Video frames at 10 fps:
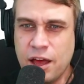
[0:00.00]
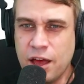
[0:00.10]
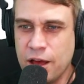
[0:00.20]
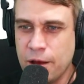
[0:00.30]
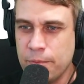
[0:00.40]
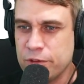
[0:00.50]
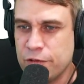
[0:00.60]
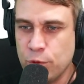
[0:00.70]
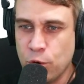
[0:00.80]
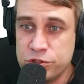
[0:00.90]
If
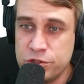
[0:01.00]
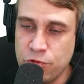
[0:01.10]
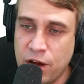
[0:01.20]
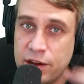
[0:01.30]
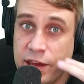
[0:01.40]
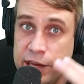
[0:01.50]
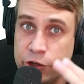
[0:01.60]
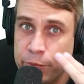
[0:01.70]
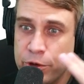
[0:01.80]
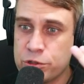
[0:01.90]
you want to run
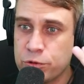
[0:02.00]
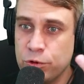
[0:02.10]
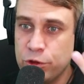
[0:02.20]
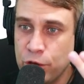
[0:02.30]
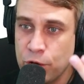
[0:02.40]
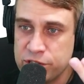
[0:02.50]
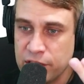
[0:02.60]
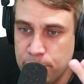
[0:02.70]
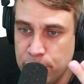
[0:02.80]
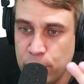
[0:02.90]
e-commerce through the hosting a
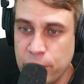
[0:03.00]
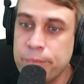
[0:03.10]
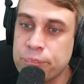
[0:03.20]
builder,